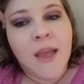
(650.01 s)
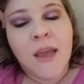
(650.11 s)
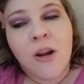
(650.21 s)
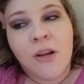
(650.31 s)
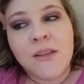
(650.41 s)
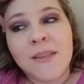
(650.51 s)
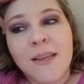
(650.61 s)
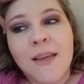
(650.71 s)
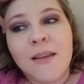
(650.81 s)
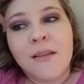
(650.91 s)
And
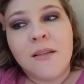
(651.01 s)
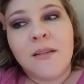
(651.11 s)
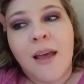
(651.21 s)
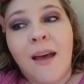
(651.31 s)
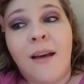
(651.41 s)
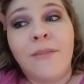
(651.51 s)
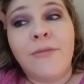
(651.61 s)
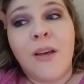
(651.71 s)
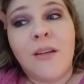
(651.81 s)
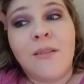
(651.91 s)
honestly, half
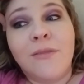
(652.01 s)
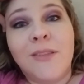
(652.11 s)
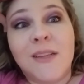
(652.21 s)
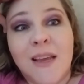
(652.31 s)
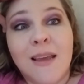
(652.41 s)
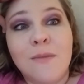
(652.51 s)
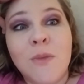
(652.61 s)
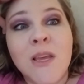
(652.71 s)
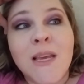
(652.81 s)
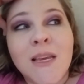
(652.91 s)
of the time,
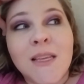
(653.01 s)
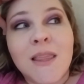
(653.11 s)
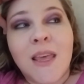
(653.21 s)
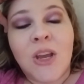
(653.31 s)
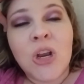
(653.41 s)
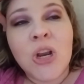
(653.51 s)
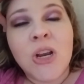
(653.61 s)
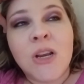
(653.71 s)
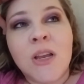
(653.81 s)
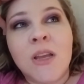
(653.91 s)
their